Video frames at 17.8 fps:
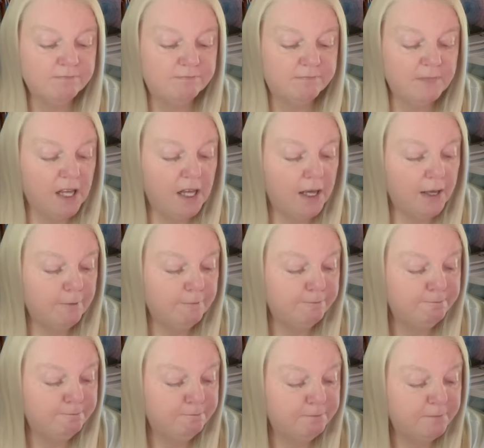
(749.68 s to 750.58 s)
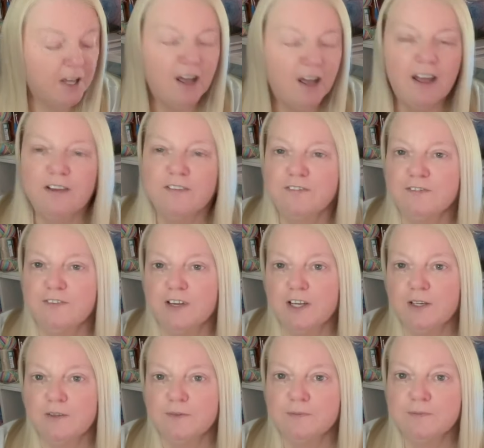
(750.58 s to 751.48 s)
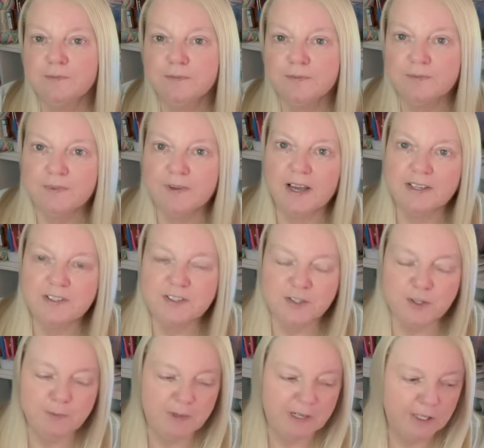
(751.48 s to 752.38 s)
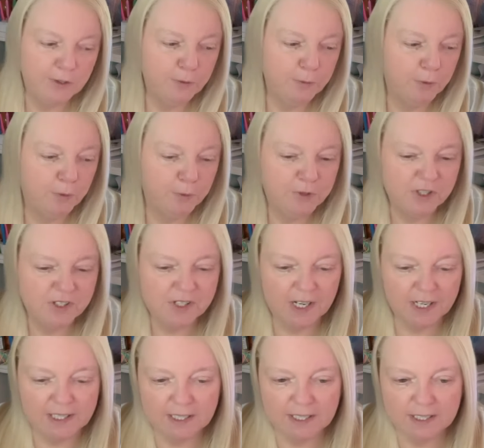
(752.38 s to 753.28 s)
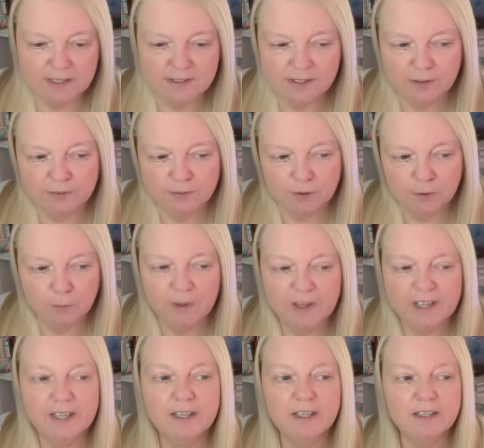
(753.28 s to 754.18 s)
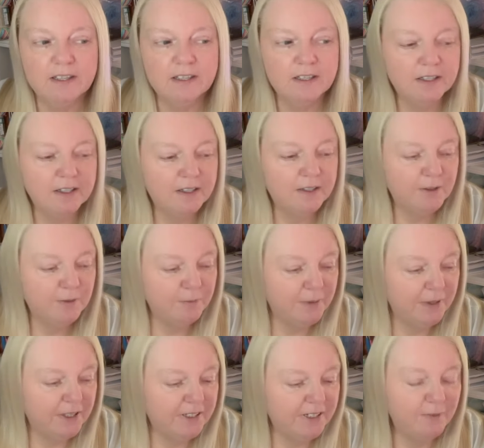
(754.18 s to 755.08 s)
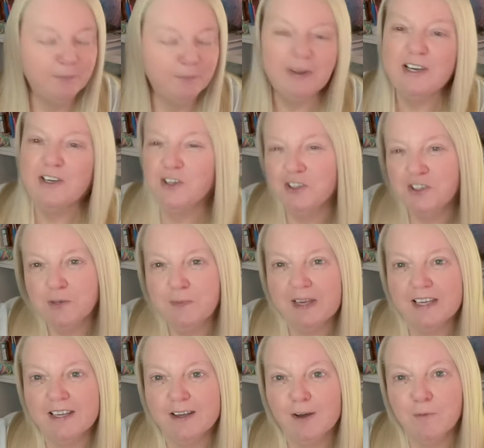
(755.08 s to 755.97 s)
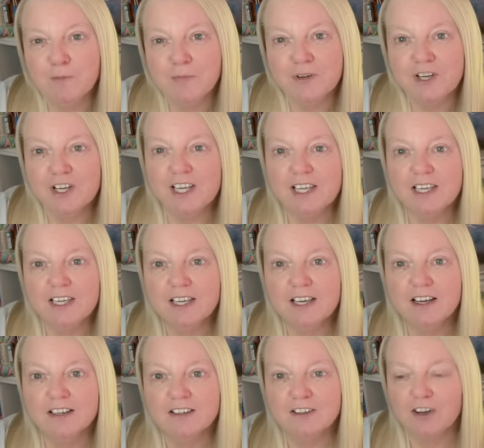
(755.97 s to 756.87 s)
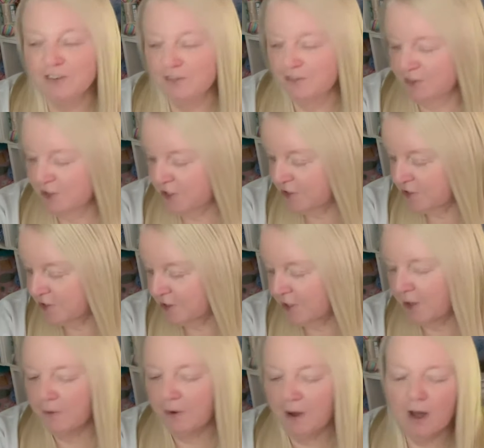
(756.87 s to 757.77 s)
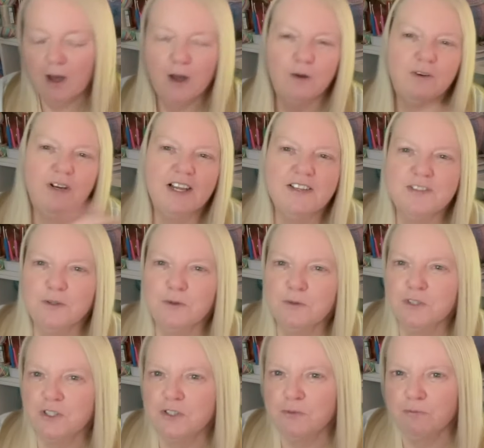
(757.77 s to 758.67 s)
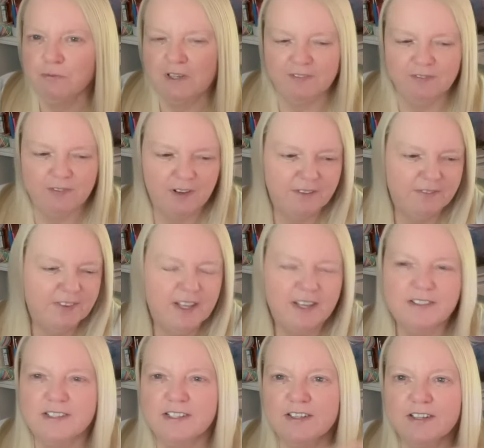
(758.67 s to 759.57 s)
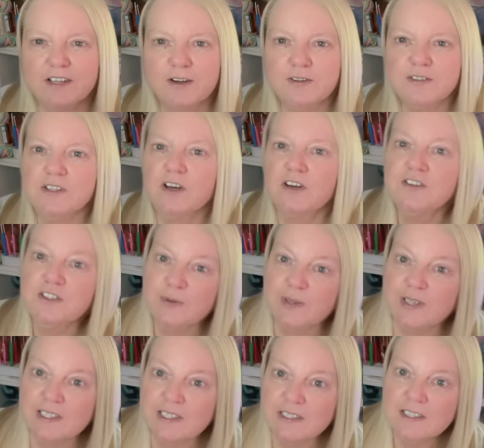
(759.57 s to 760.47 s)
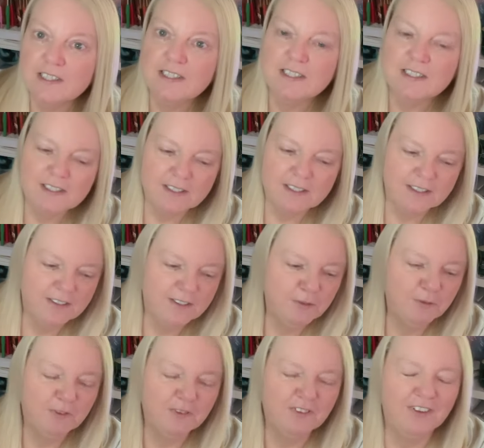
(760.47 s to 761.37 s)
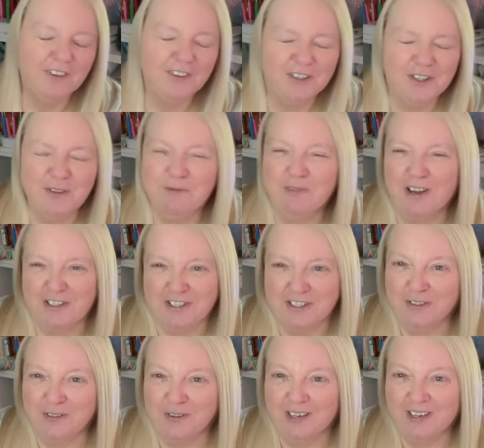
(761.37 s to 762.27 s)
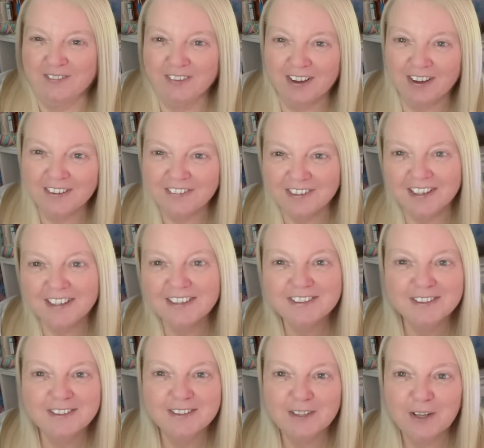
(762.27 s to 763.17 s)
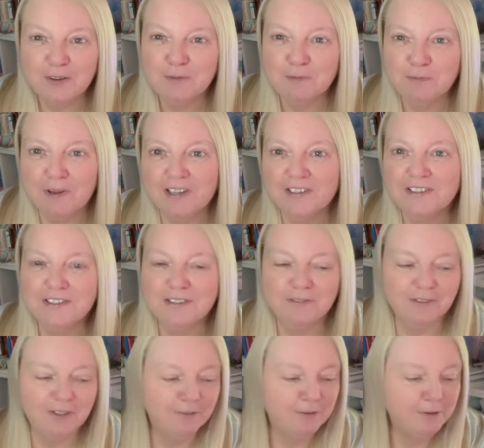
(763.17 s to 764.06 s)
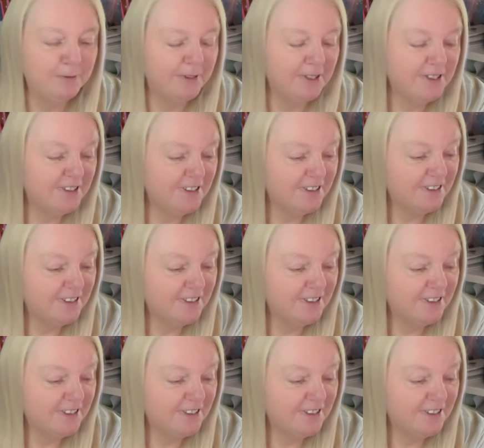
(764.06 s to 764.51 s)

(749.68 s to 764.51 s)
Um, I have uh, had too many new orders lately, so I've got to wait. But being not a big company, I can't just go, oh, let's order twenty-five thousand of those. Can't do it. So I can imagine twenty-five thousand of those bouncing all over the place.